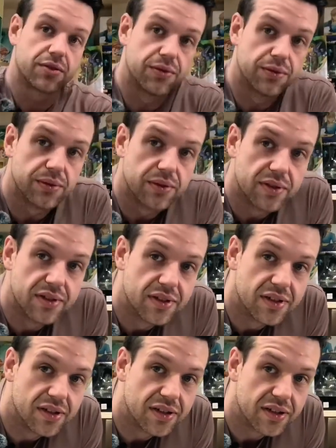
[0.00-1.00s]
cool.
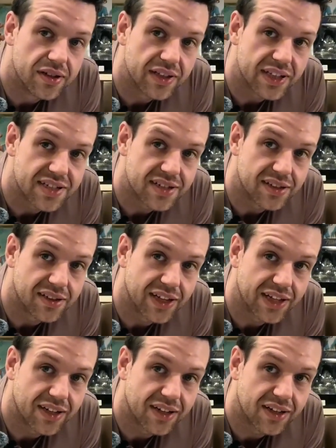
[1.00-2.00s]
That's
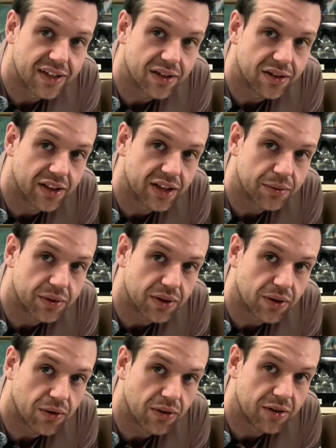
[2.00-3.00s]
Link, young Link with the
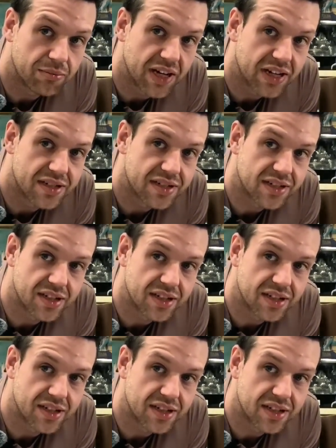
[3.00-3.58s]
Goron mask.